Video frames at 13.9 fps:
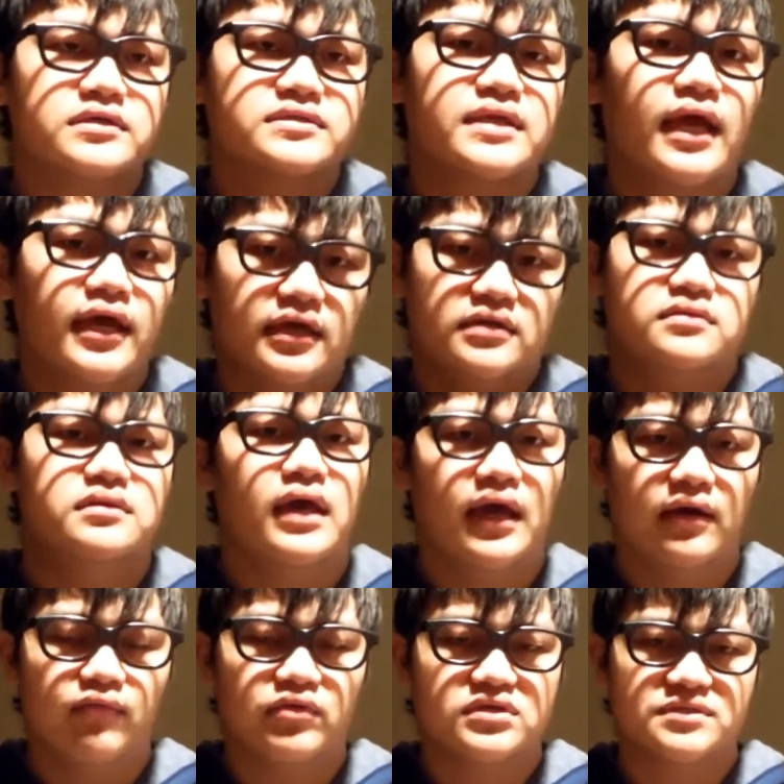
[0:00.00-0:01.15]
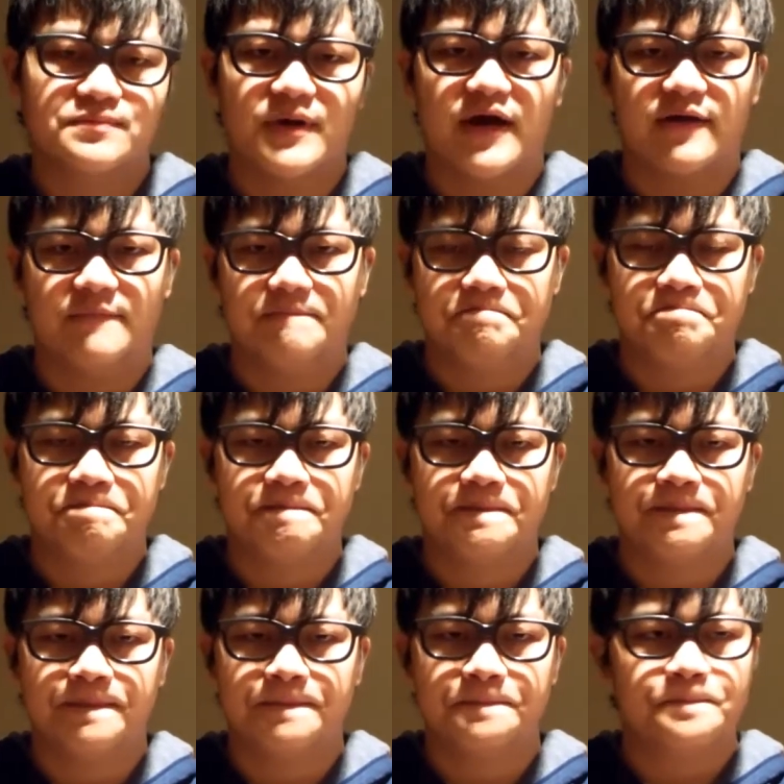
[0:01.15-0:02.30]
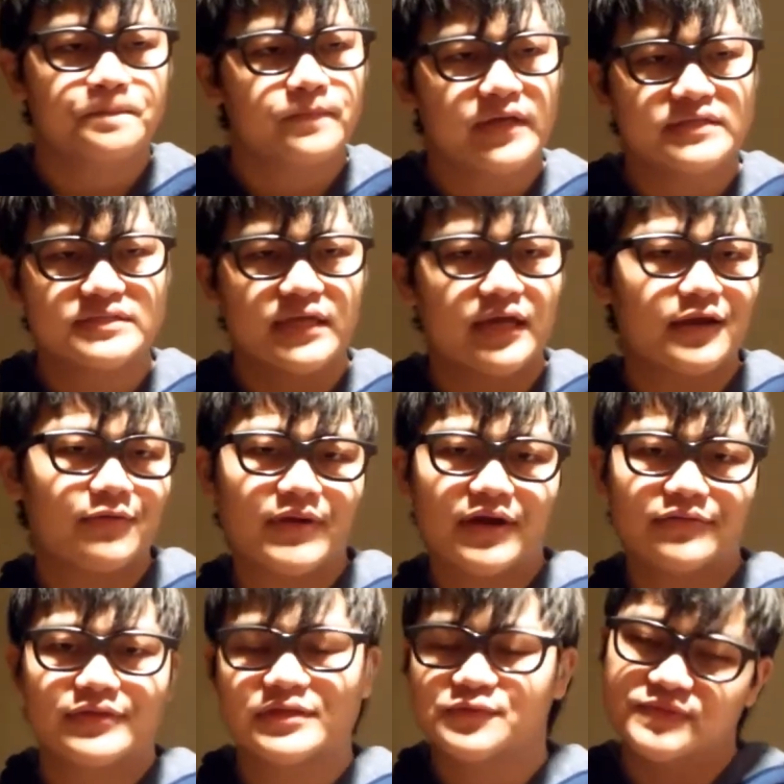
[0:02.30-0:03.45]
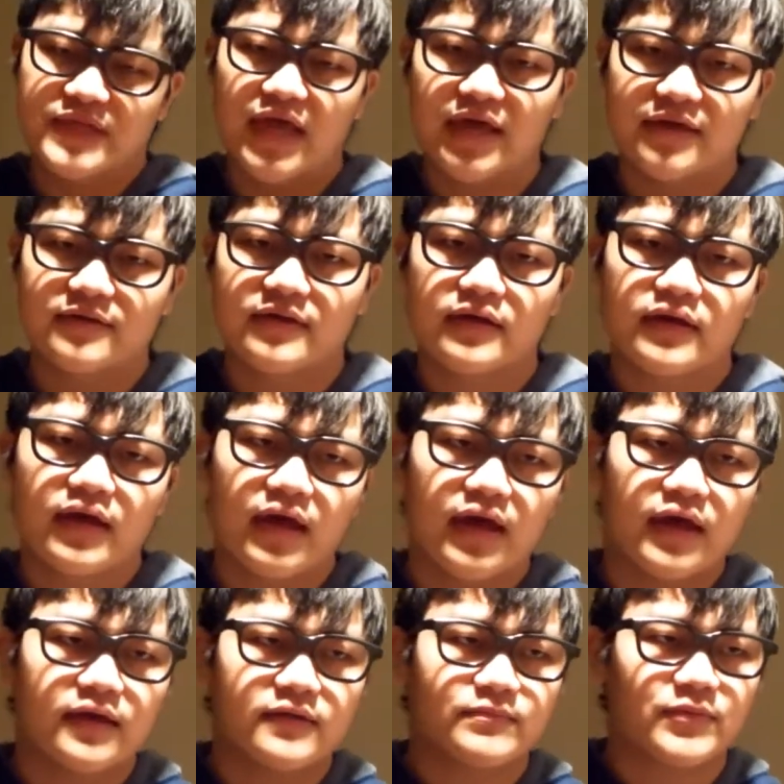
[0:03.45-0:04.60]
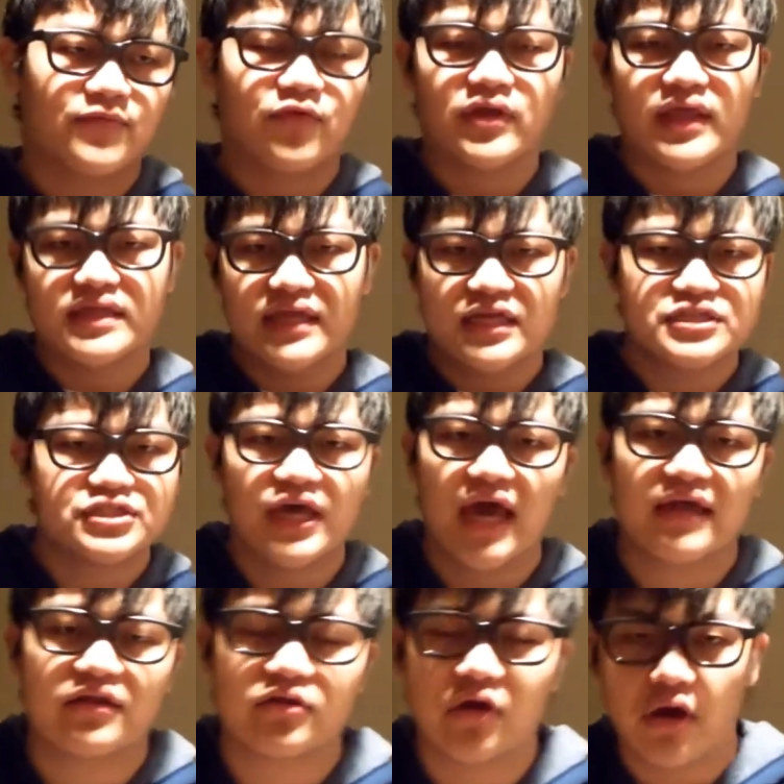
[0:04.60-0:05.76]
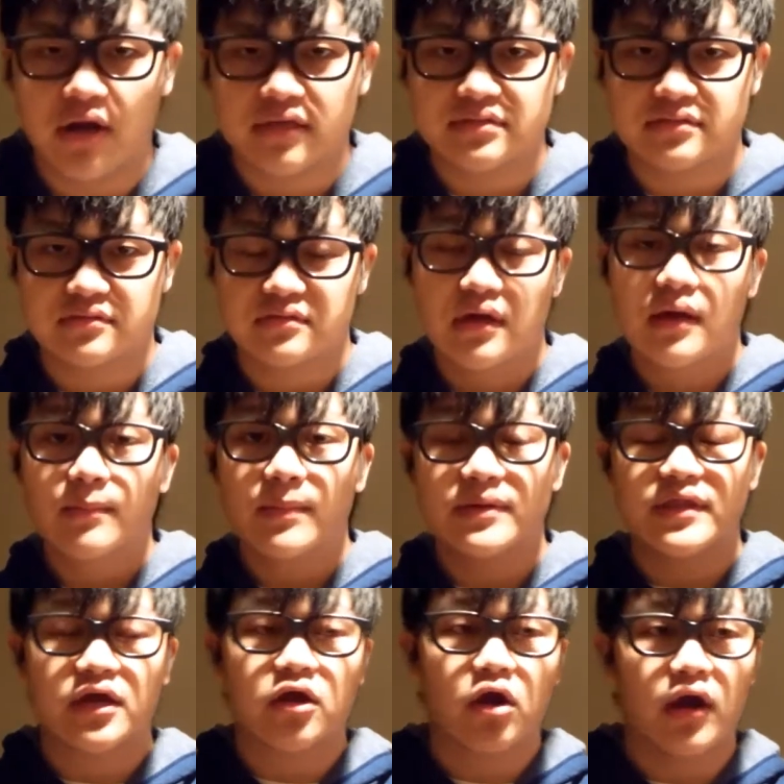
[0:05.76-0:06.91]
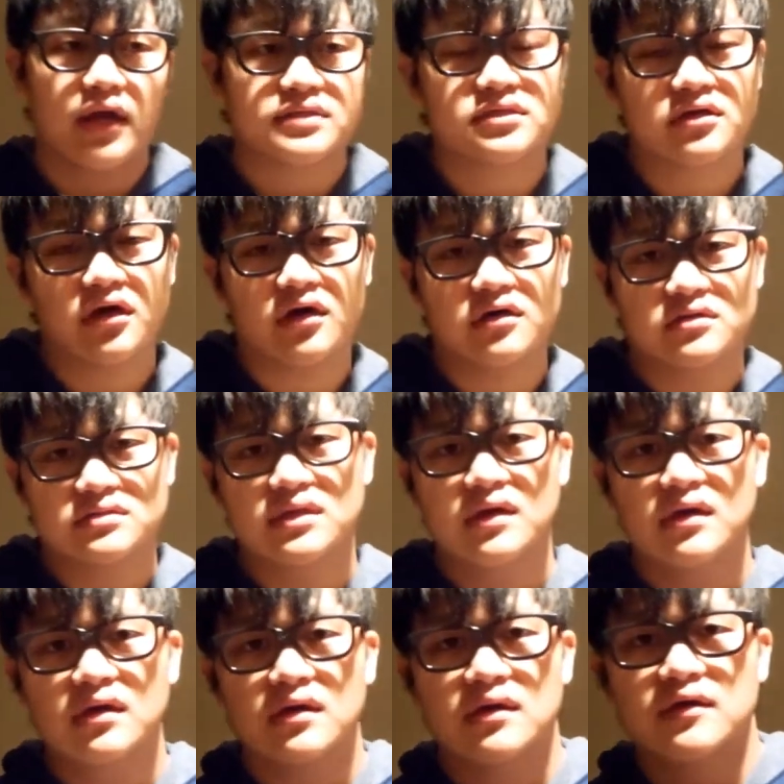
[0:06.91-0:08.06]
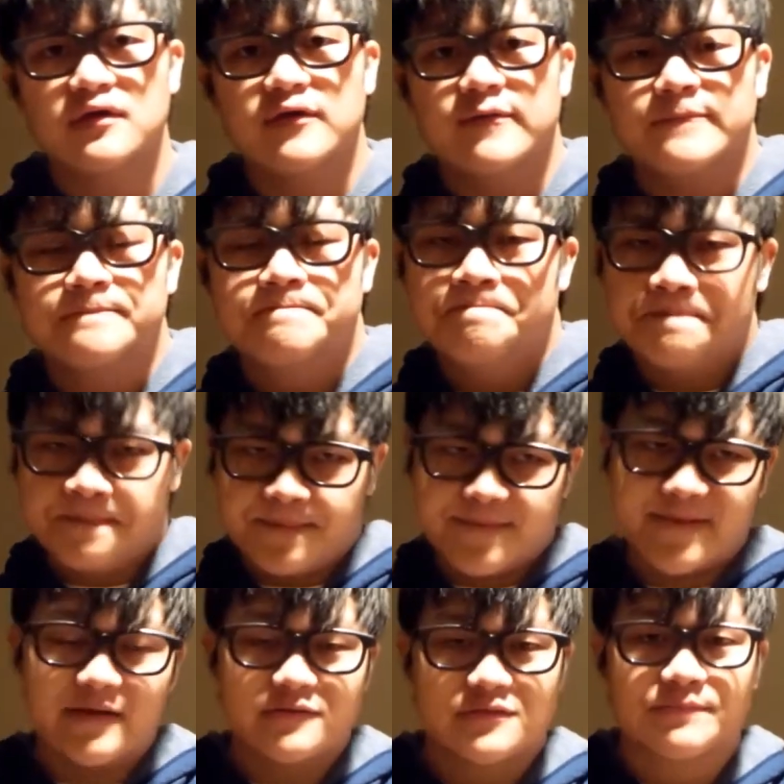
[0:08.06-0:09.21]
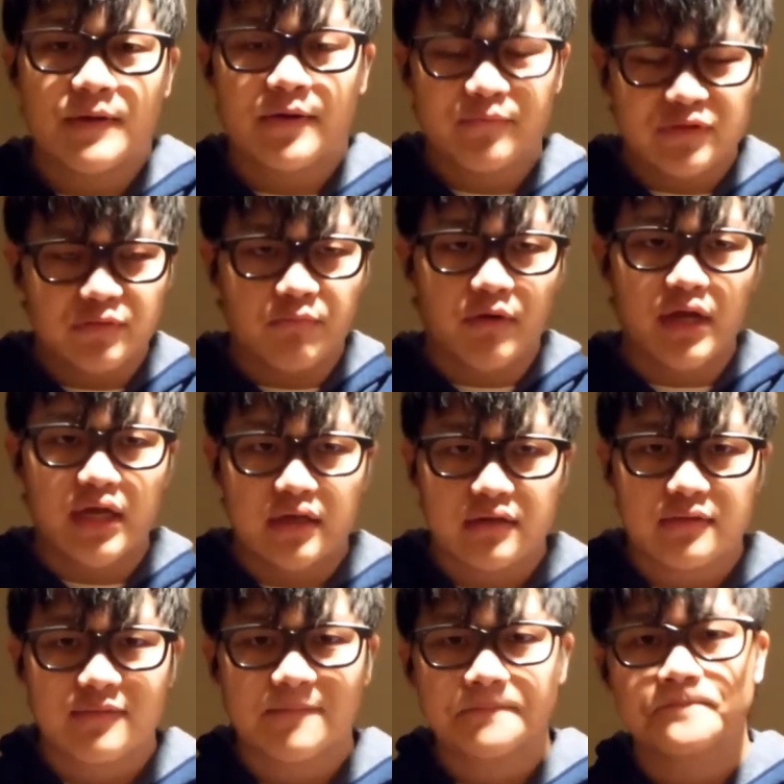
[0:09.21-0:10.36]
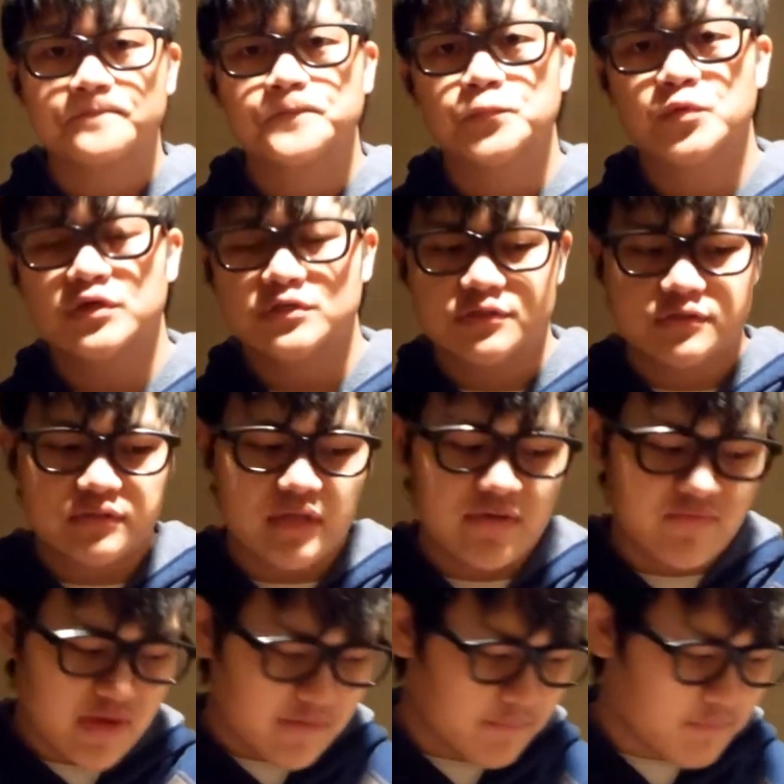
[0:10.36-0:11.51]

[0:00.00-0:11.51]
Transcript: stayed at one spot. It stayed around this date, and before that date she had a car accident. But that car accident caused a problem with the brain, which if you